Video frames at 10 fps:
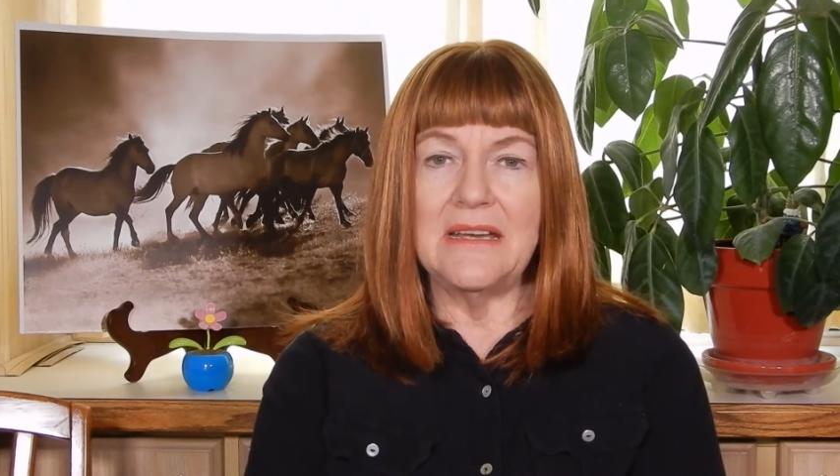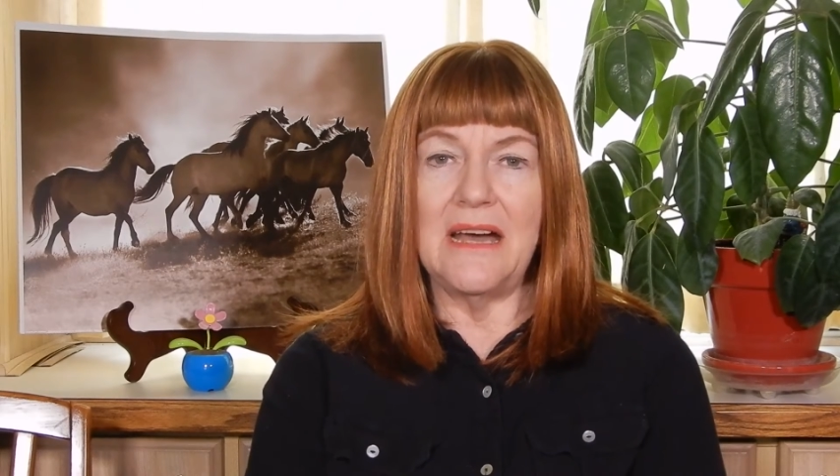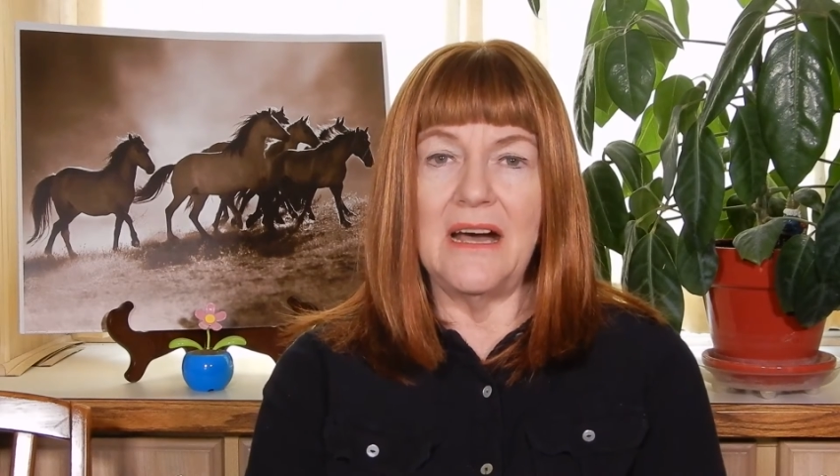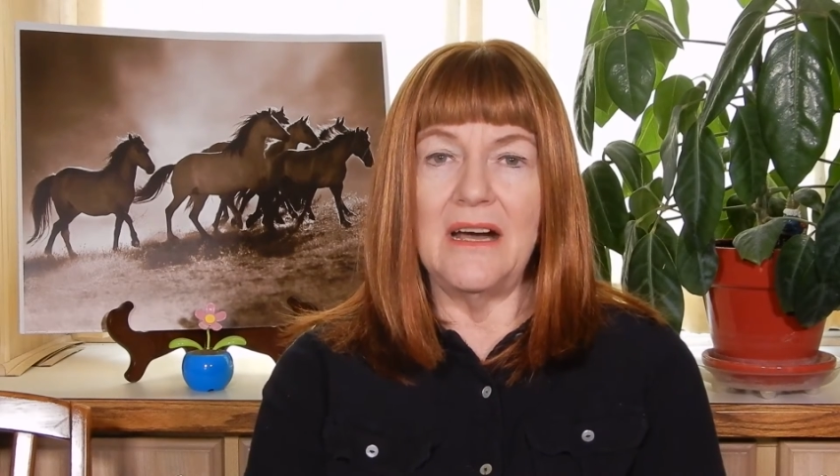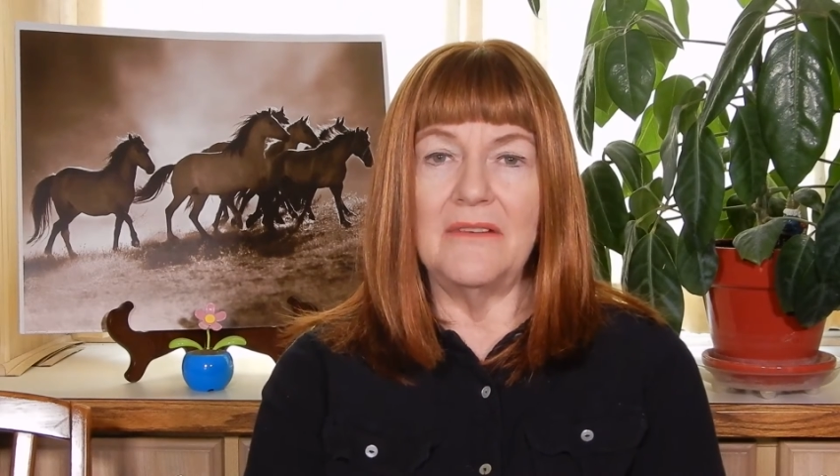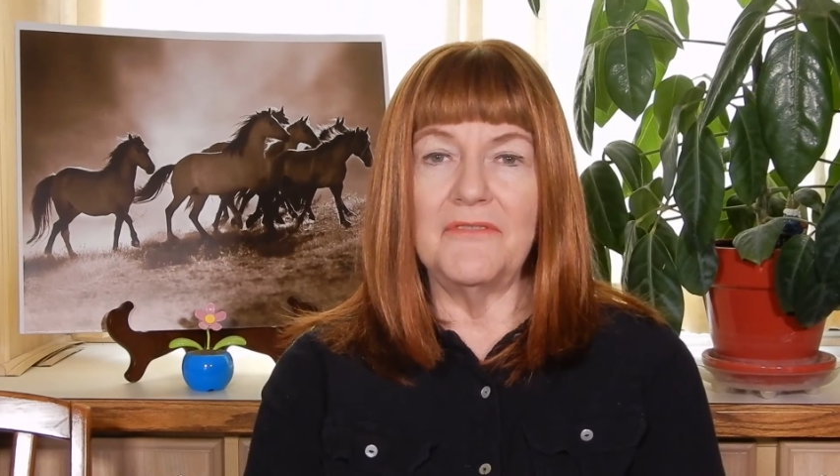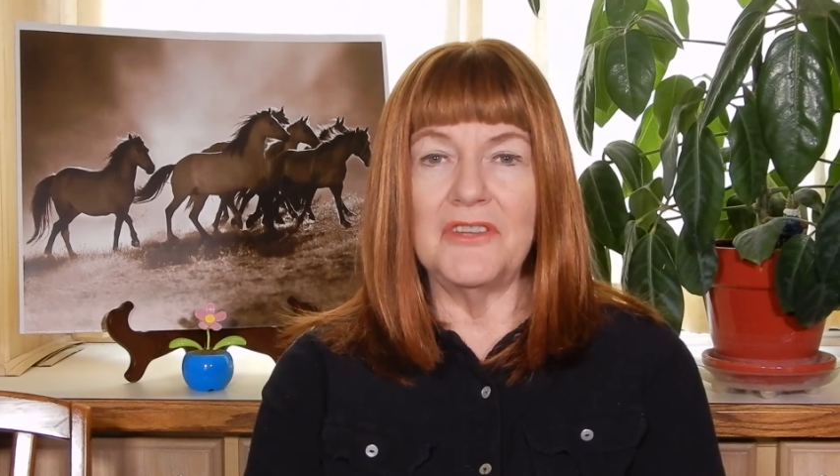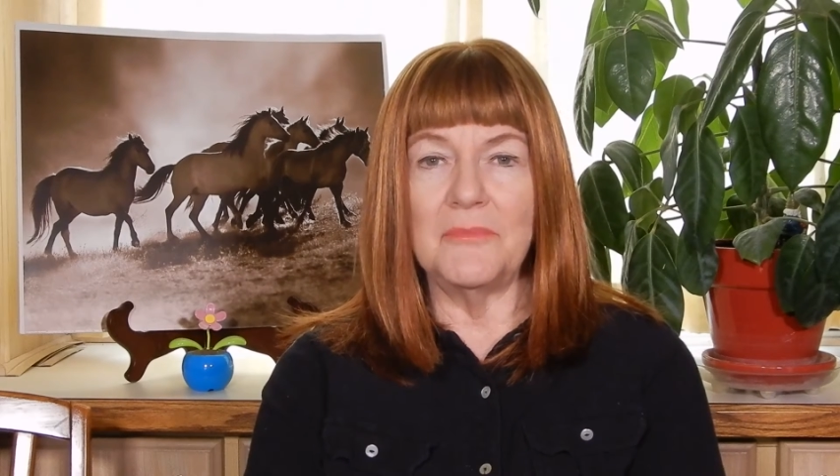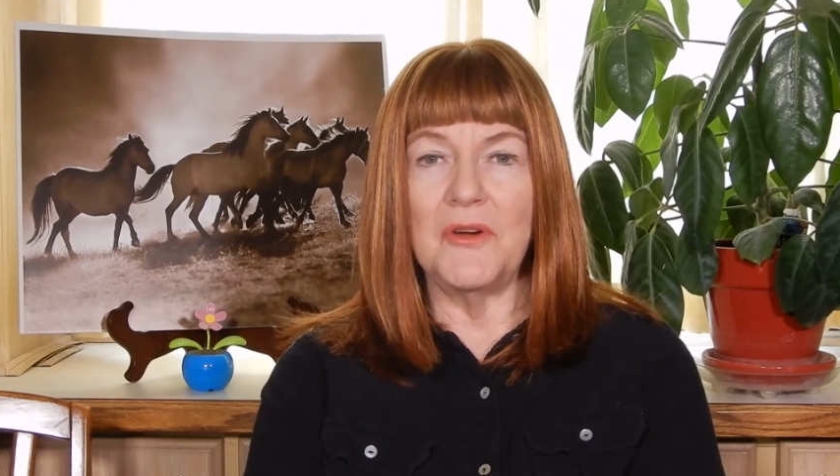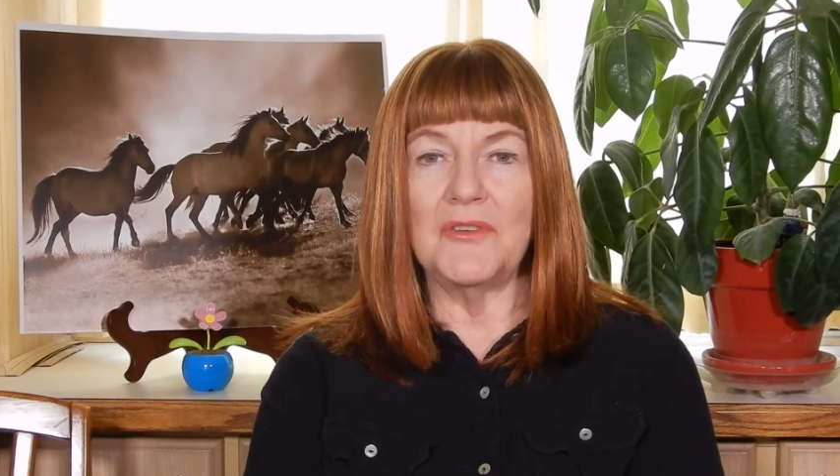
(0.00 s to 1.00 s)
uh, for
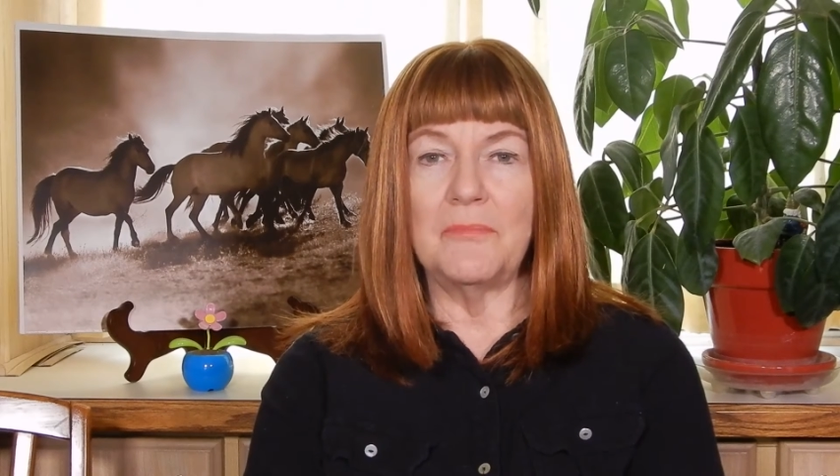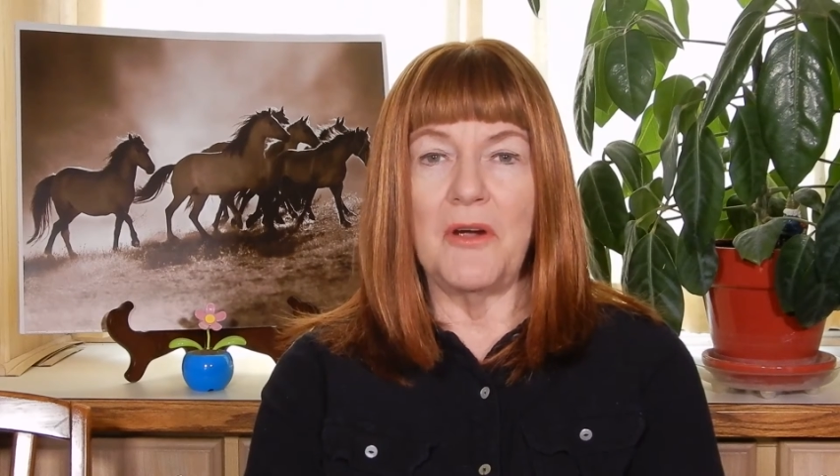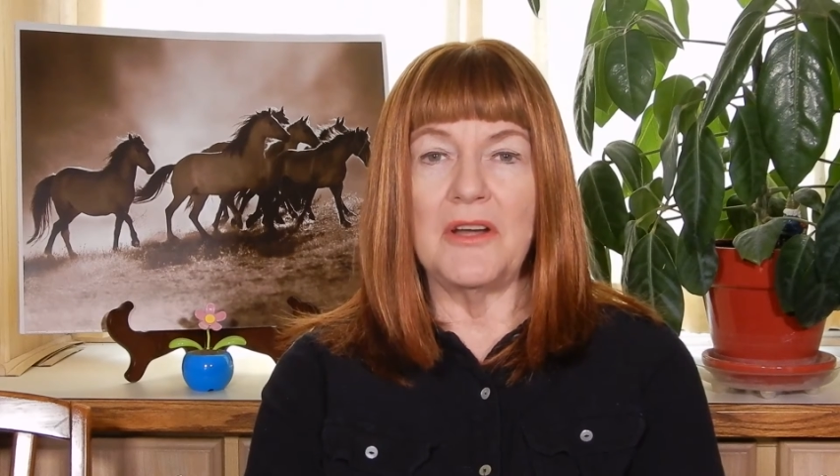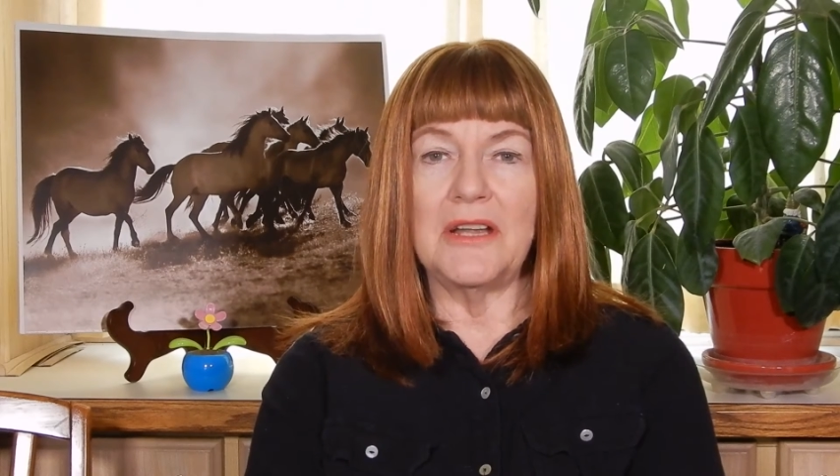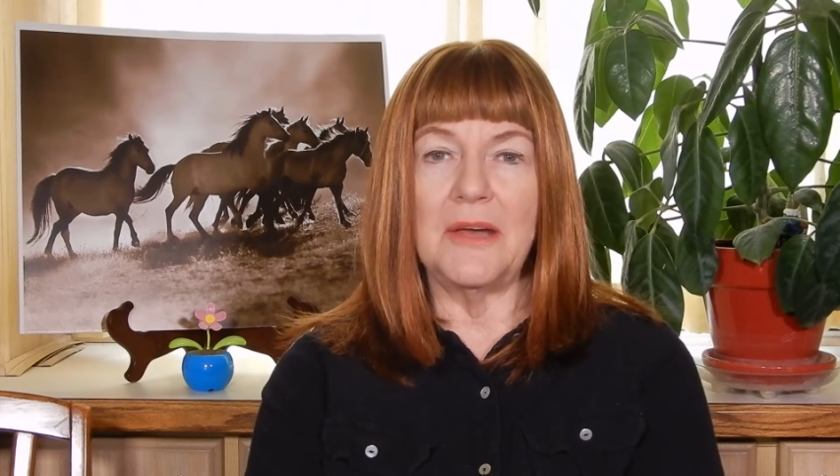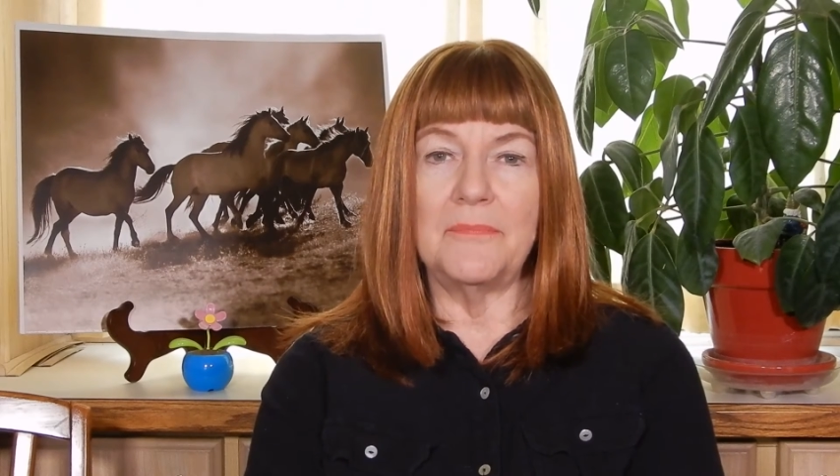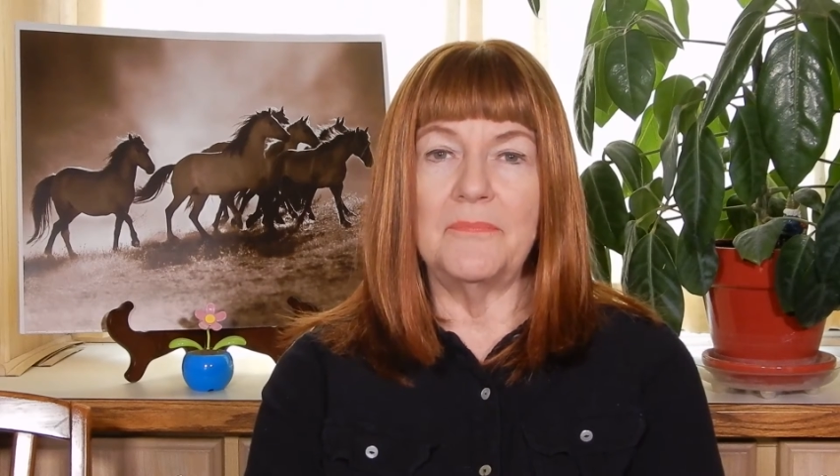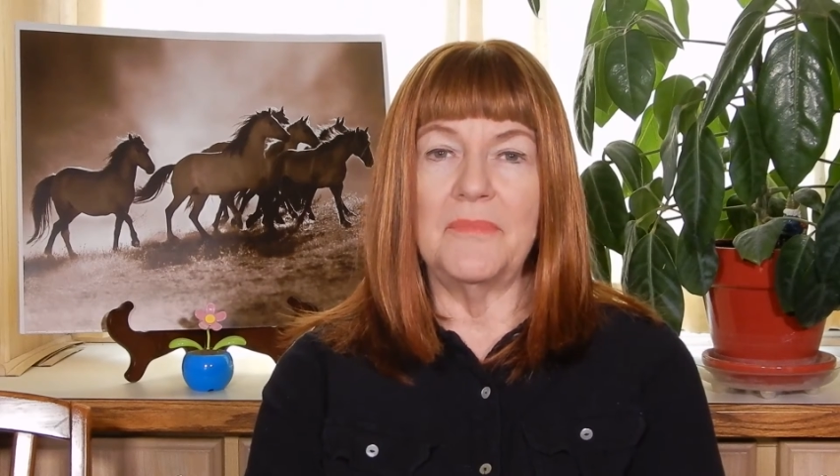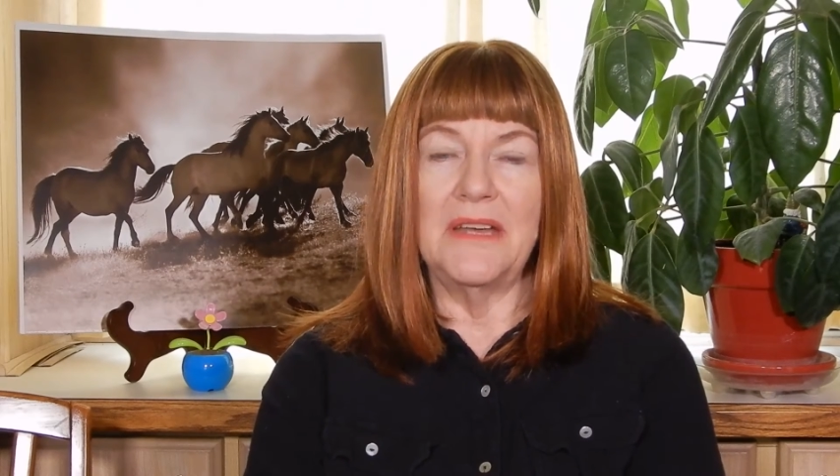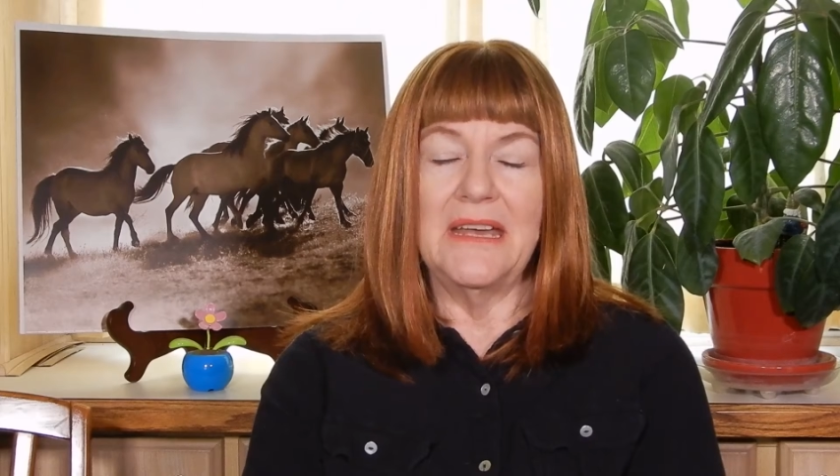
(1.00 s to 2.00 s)
the most part, up